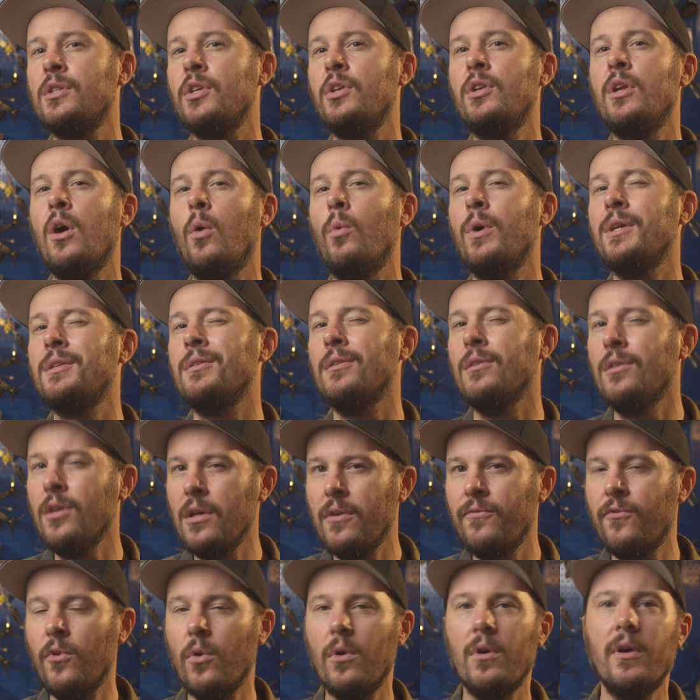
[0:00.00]
so you know what to
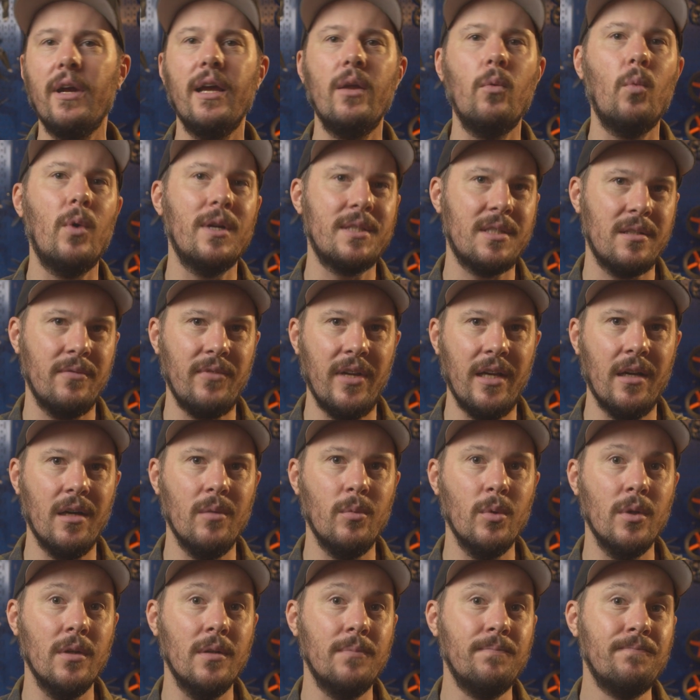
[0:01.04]
look for and what's
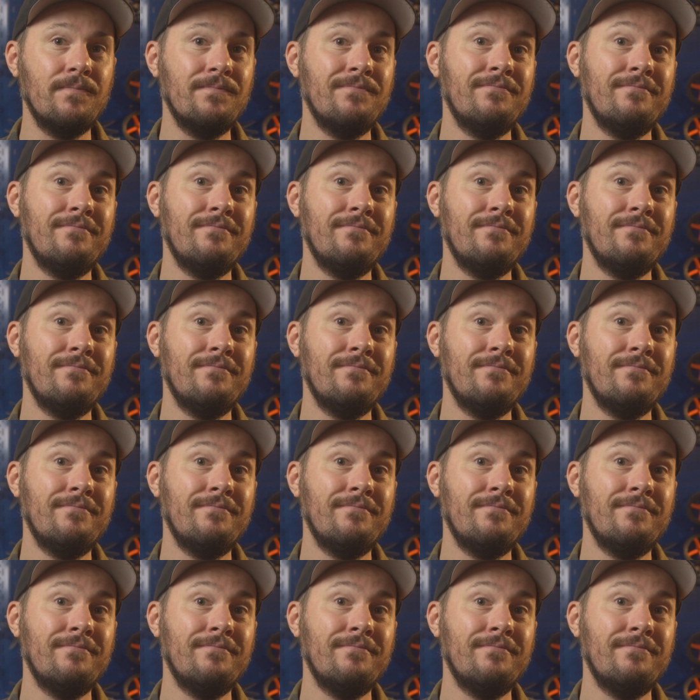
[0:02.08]
available.